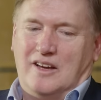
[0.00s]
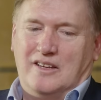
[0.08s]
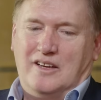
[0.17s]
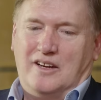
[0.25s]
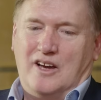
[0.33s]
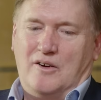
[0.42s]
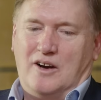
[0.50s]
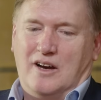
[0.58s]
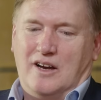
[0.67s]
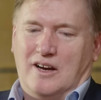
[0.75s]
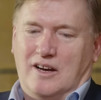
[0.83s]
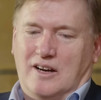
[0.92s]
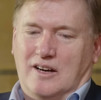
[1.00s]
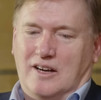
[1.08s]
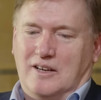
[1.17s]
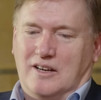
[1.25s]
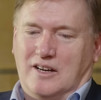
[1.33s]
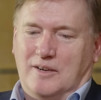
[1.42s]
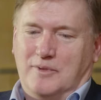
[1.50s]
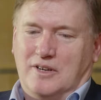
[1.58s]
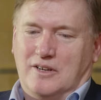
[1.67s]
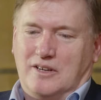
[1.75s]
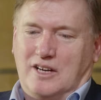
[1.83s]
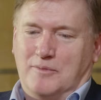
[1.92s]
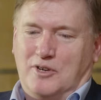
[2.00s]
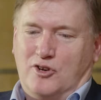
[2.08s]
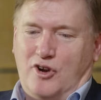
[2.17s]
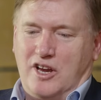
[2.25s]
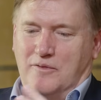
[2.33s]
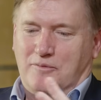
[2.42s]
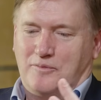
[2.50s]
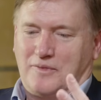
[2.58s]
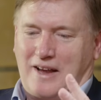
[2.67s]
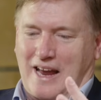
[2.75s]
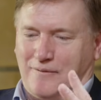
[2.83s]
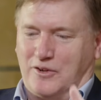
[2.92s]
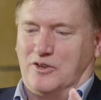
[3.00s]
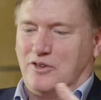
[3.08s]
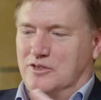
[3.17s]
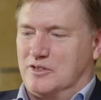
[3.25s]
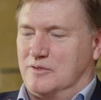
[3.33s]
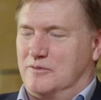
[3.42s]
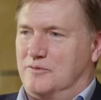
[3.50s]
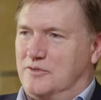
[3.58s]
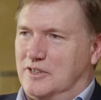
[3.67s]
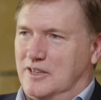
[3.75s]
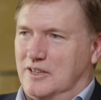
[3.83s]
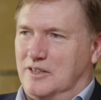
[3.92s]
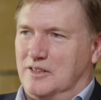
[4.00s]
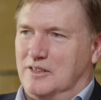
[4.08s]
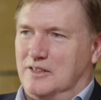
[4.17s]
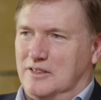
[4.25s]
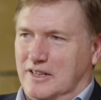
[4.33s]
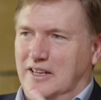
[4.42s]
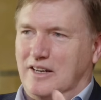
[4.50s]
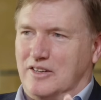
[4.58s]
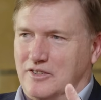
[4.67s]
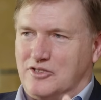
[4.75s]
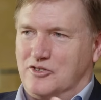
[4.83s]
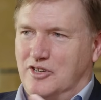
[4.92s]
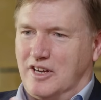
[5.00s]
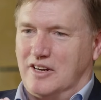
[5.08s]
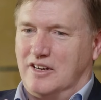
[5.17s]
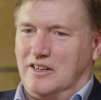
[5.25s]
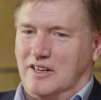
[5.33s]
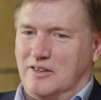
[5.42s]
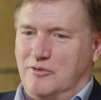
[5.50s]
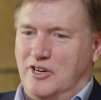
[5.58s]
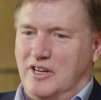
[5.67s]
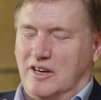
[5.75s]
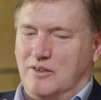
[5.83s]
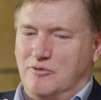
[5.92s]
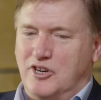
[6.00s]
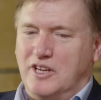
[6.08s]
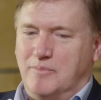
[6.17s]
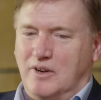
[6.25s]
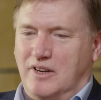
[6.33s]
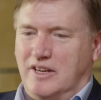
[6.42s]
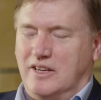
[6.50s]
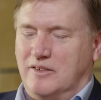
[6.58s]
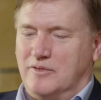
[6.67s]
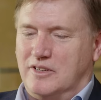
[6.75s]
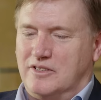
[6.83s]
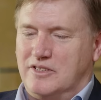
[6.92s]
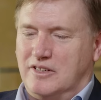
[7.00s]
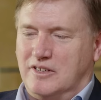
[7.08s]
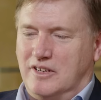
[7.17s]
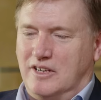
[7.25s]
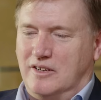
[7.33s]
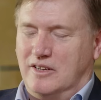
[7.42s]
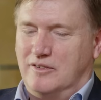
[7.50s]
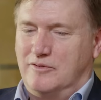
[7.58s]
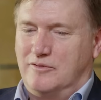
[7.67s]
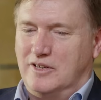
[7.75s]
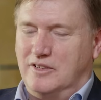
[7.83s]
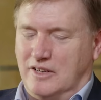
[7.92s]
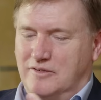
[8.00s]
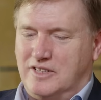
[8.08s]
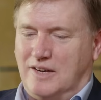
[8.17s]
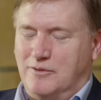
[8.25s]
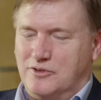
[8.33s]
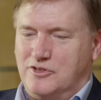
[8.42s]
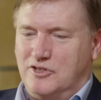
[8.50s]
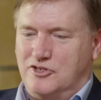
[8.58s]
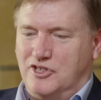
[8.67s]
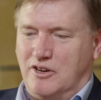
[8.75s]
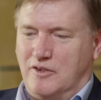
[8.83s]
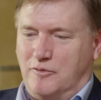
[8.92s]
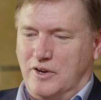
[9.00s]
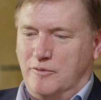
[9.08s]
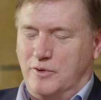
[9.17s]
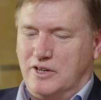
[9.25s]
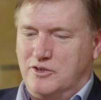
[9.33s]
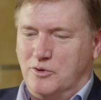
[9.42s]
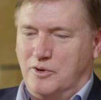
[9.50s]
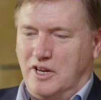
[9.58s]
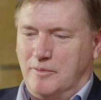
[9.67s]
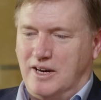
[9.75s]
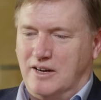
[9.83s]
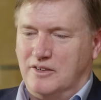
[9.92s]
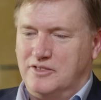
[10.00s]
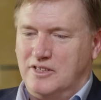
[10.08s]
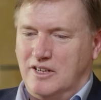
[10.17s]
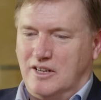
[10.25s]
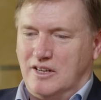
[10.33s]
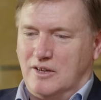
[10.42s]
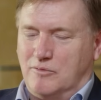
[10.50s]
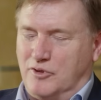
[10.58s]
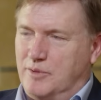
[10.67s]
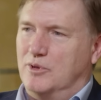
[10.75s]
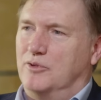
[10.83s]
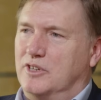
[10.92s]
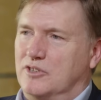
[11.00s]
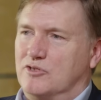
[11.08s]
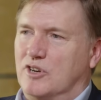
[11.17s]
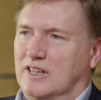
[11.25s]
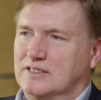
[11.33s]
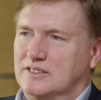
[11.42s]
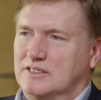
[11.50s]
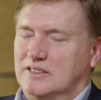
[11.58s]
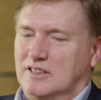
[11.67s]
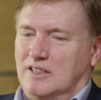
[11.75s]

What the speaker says: You know, I'm a great advocate of the legal industry, and I really believe that if in Davos this year, if we're talking about rebuilding trust,